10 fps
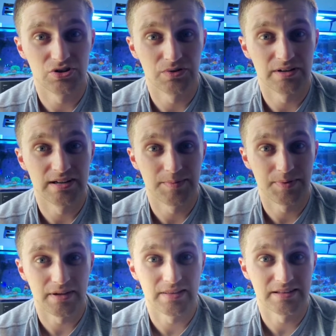do a
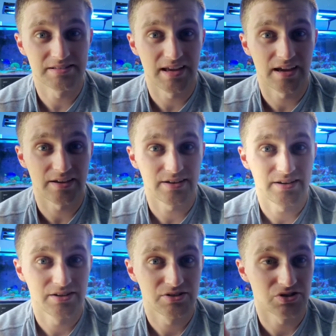dip in this tank.
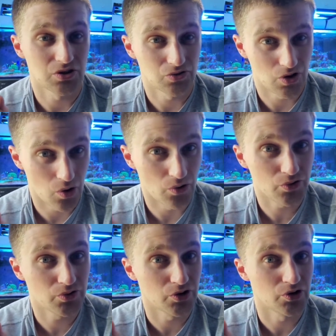So go
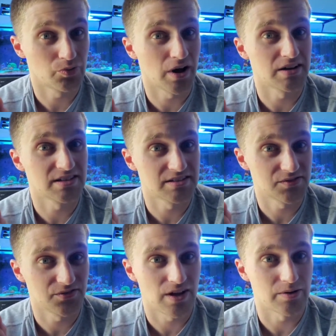through the process,
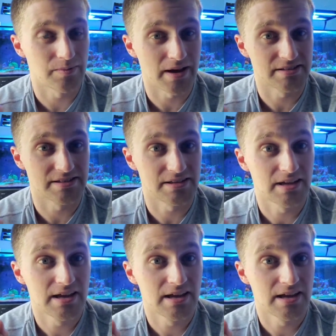flatworm exit.